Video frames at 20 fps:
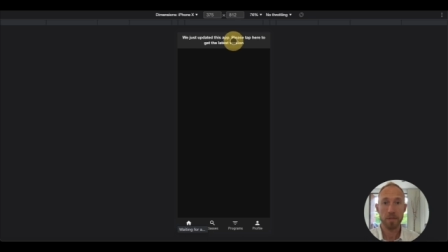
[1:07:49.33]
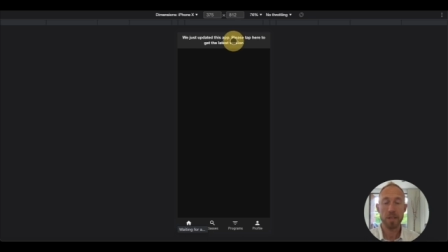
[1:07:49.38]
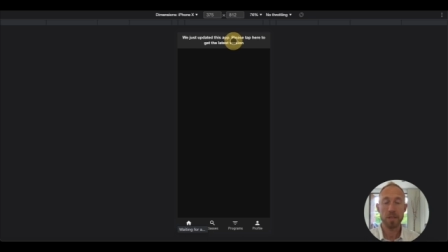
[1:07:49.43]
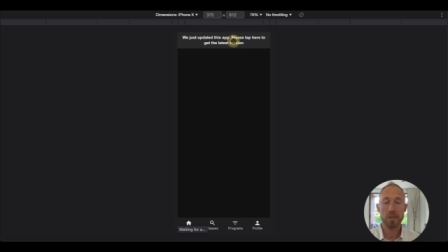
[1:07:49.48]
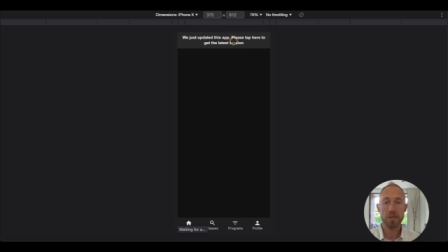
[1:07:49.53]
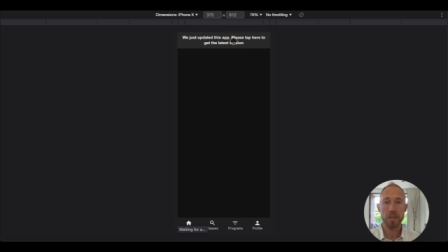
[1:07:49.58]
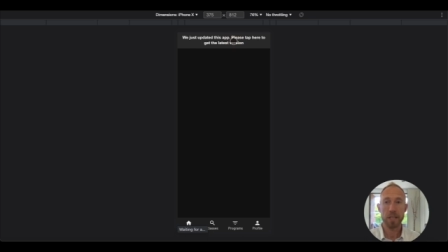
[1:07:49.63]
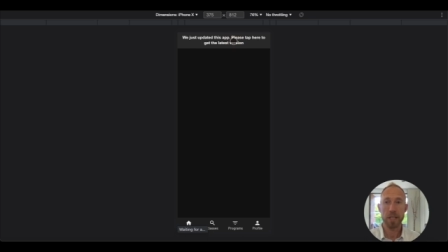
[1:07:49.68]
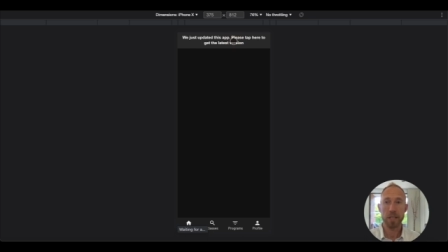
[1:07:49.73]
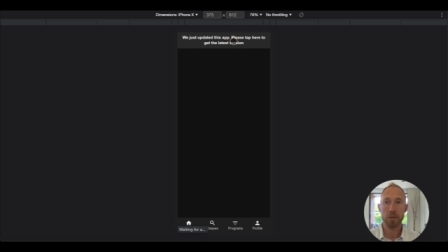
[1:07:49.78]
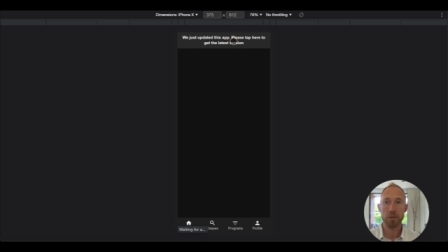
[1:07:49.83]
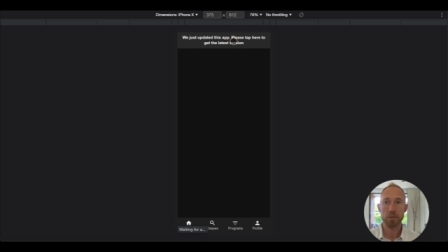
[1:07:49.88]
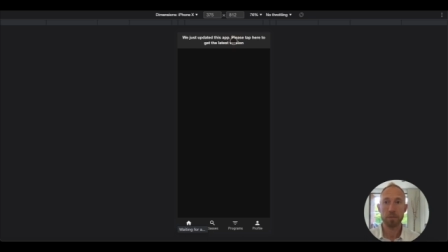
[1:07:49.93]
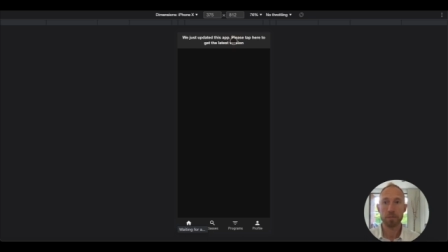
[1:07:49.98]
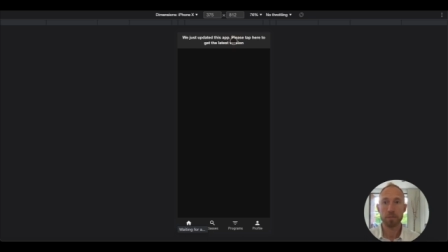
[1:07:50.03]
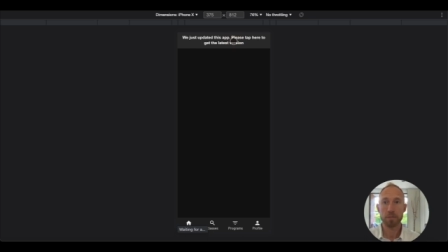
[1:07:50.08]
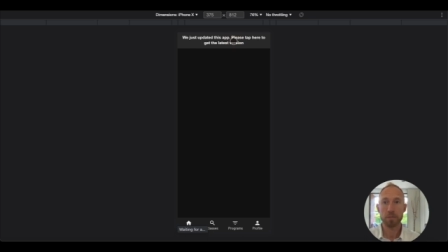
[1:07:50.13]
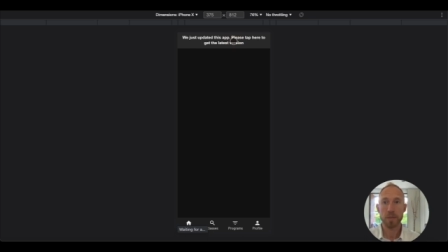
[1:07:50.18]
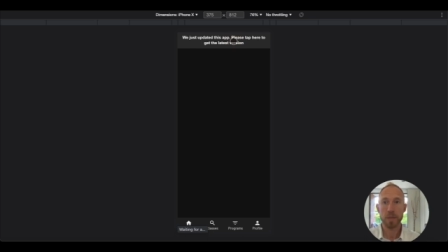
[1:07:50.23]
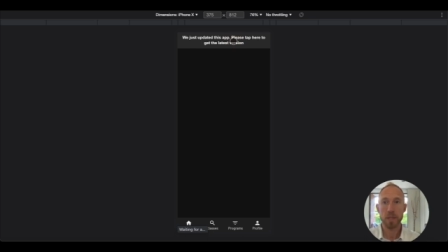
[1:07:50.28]
this video,
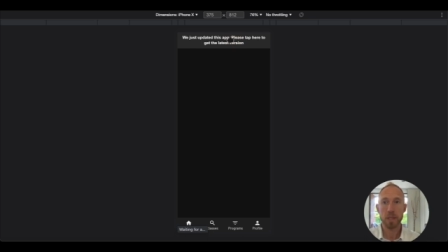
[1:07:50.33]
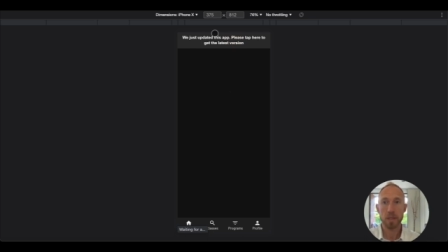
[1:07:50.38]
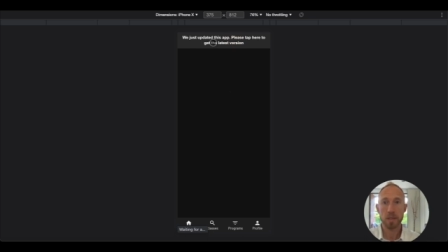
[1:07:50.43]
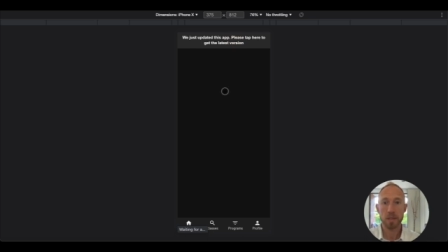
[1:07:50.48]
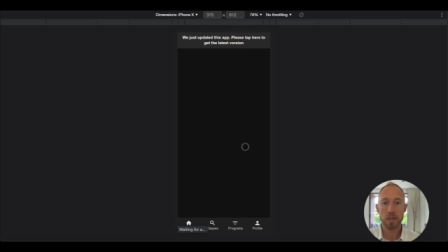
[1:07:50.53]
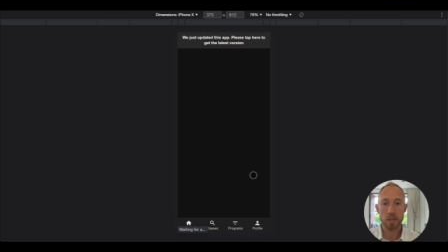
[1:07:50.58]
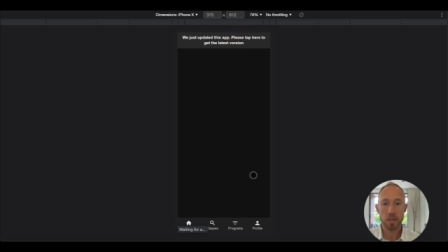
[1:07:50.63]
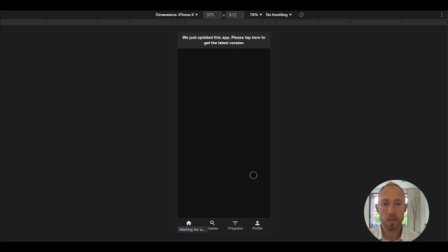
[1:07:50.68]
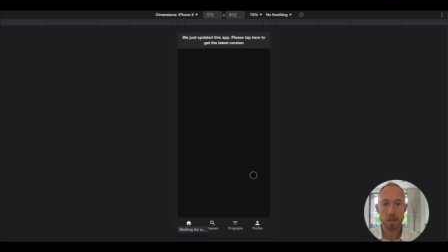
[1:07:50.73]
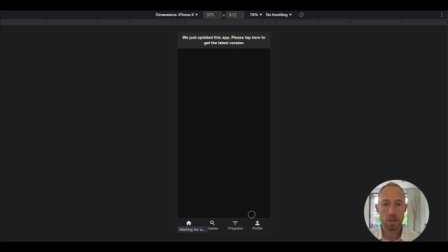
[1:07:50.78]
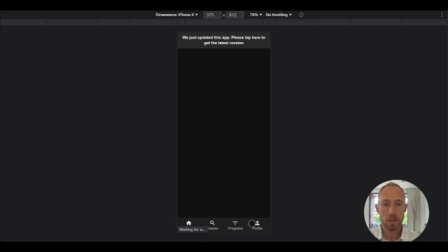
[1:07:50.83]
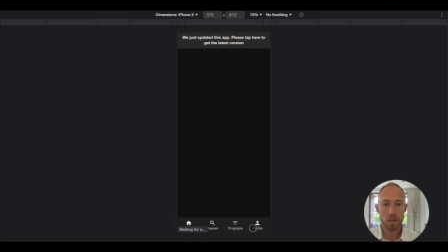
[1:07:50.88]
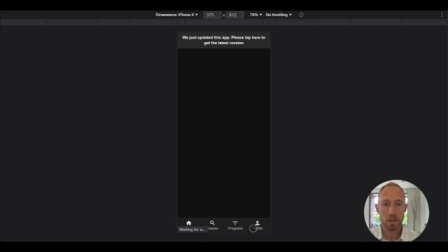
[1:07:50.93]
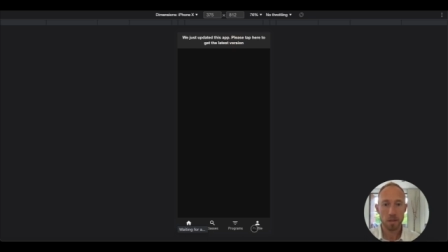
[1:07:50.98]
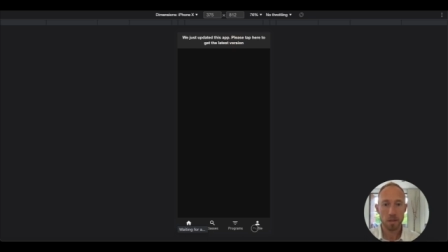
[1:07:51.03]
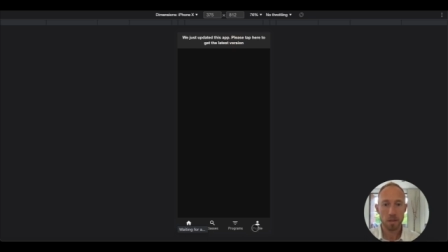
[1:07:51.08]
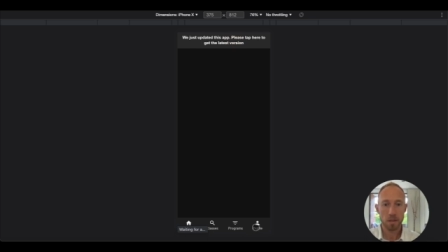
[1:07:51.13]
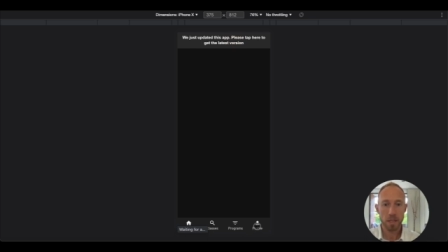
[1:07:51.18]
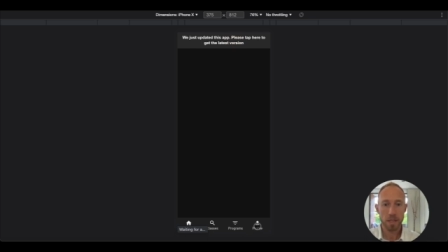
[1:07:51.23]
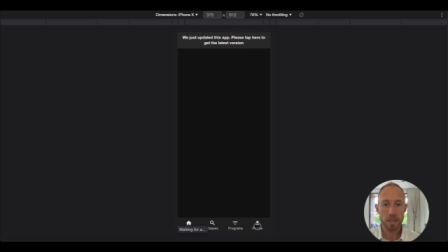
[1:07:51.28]

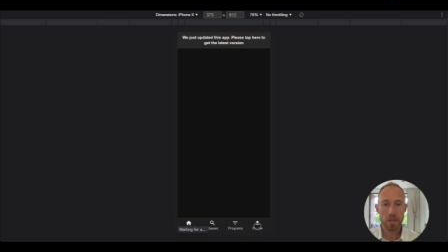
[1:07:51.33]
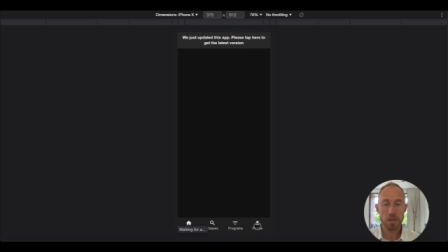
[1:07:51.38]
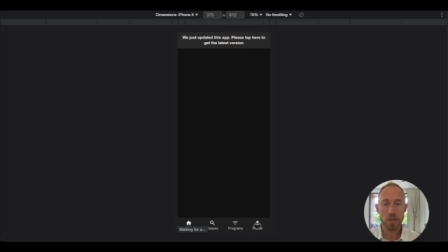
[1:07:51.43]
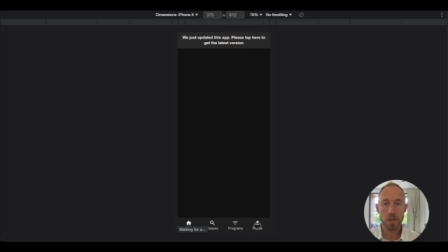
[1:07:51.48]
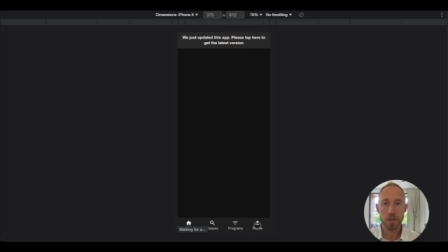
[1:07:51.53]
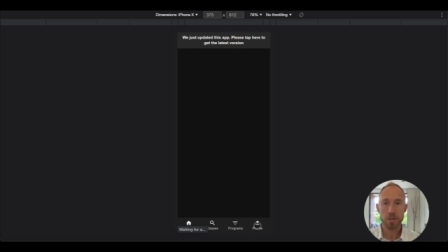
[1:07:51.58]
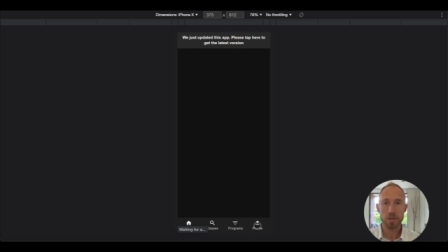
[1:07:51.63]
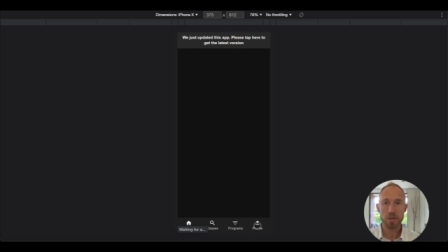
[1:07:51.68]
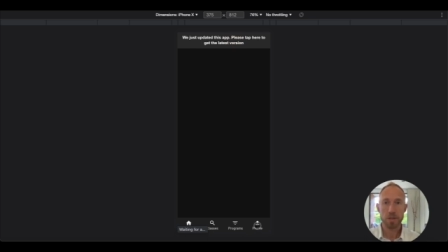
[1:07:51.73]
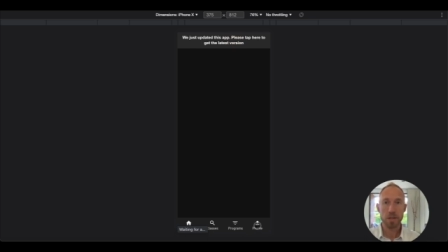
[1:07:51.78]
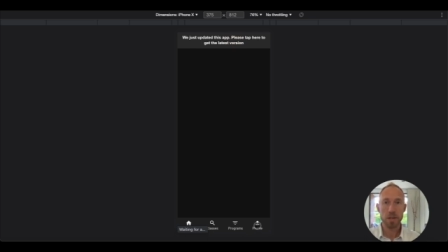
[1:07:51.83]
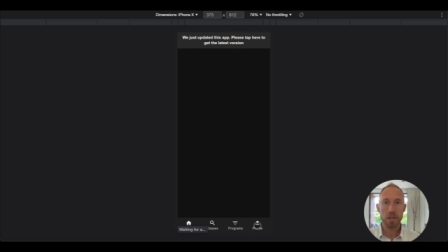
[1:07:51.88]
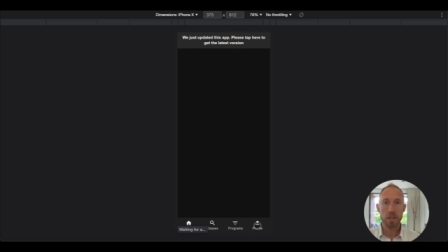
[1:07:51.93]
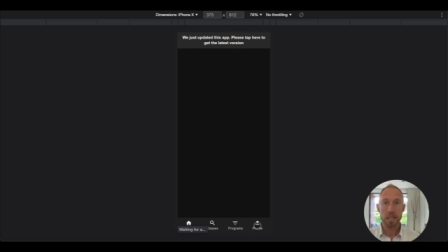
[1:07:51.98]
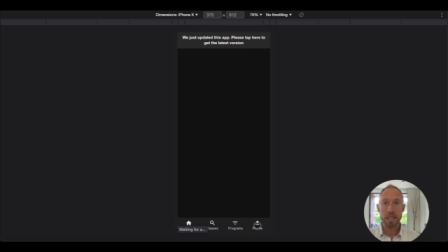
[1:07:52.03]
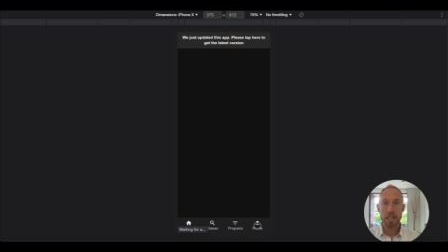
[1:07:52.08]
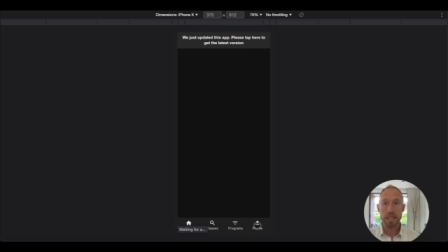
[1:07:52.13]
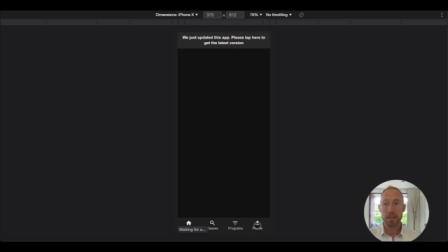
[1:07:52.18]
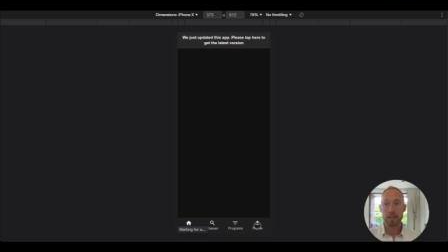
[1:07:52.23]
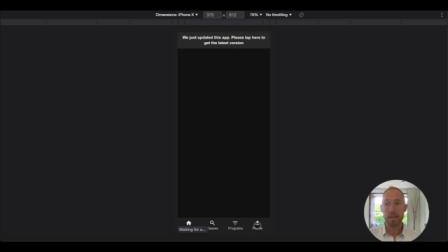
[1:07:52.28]
let's just
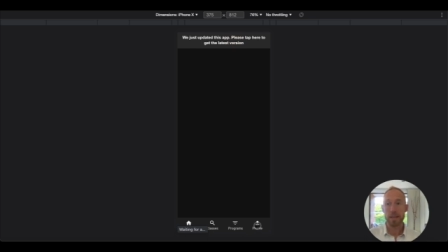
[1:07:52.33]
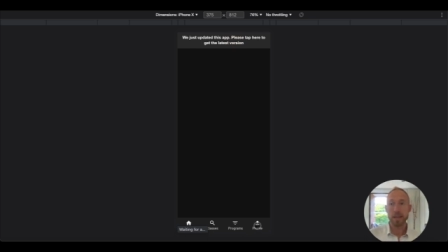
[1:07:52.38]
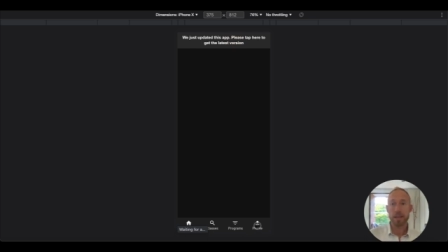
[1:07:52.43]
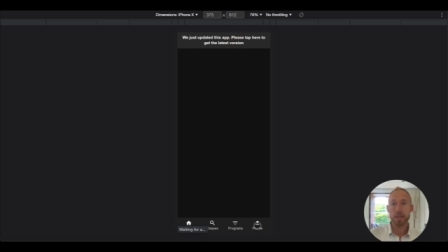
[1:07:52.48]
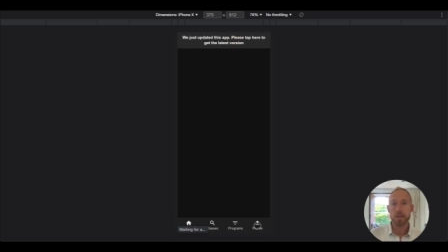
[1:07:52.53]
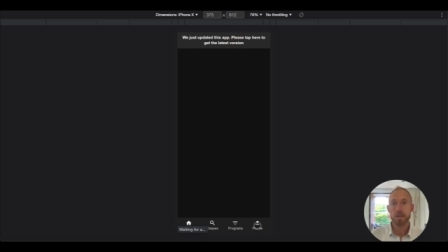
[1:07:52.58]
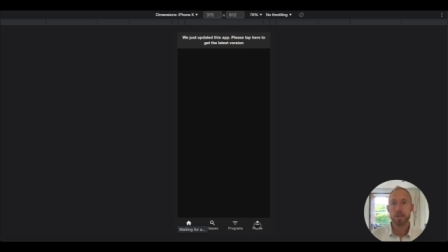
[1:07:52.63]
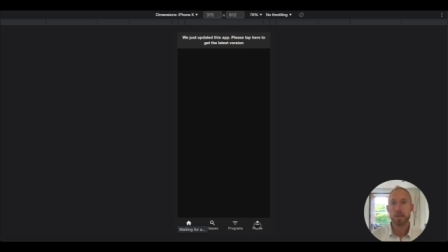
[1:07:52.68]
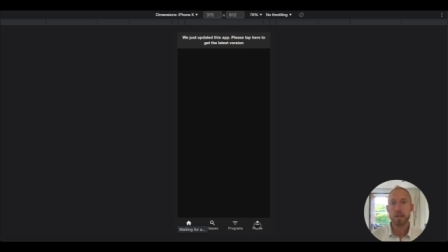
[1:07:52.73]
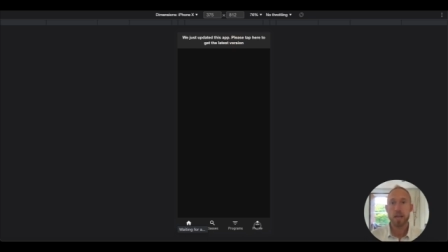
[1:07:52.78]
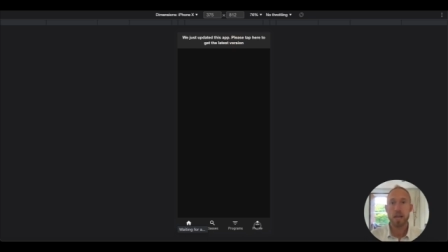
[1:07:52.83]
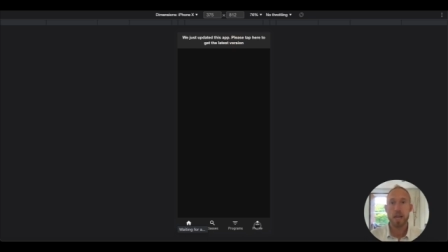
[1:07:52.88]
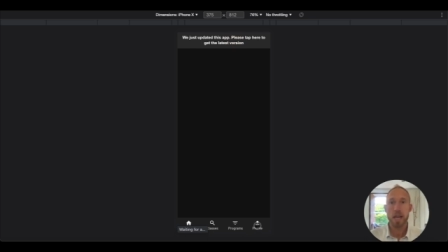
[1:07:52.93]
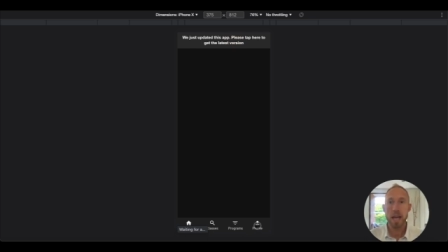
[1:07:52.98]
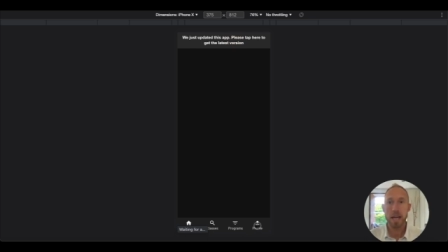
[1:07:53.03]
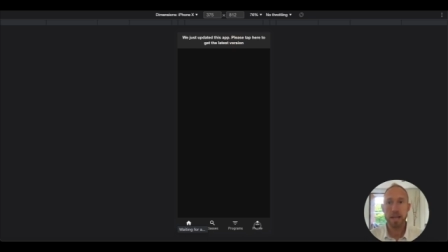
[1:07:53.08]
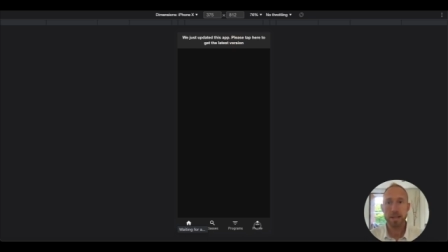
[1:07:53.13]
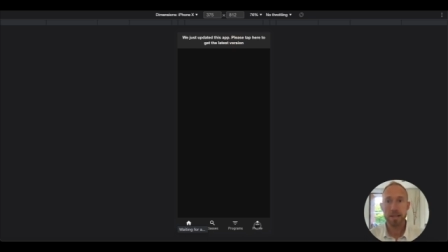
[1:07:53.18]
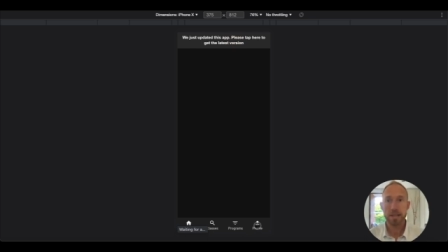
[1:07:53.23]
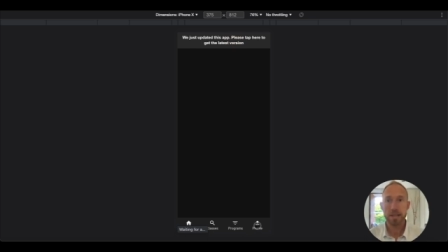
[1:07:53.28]
get this as a